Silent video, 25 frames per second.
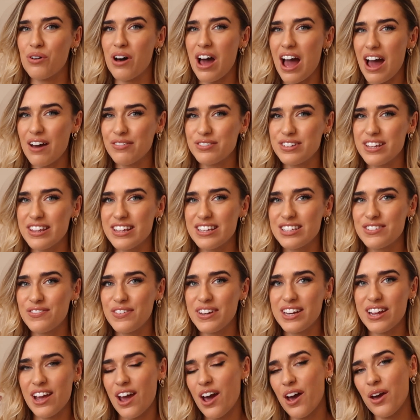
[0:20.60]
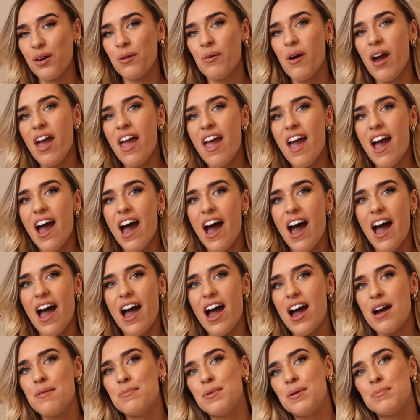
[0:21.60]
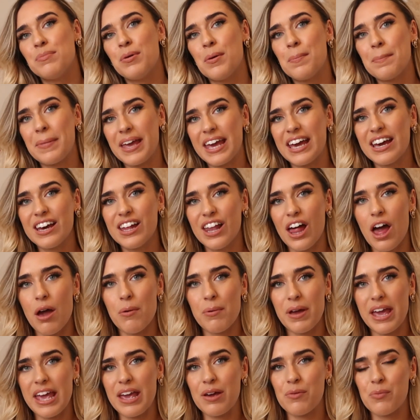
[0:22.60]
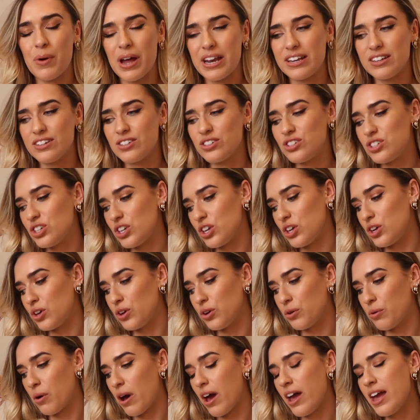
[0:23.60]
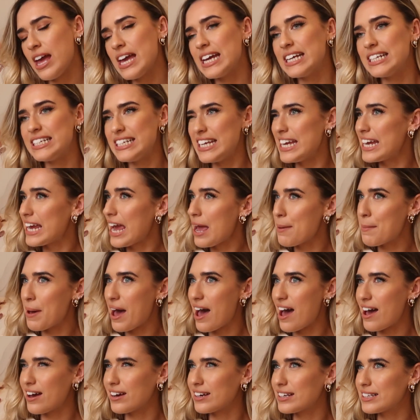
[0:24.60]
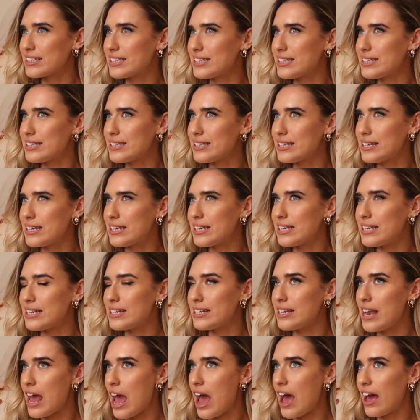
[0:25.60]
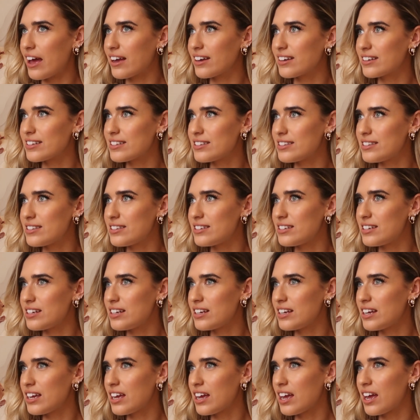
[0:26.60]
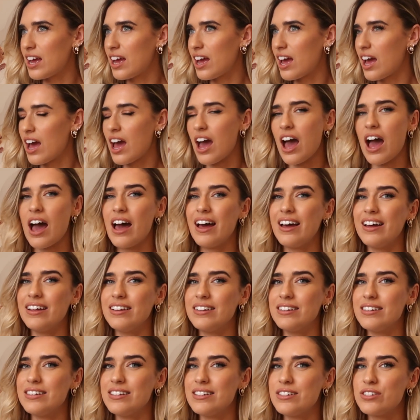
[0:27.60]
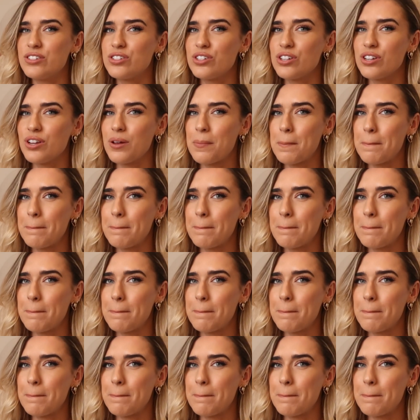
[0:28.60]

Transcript: or after this video, um, but me and Chloe went to TK Maxx, Next, and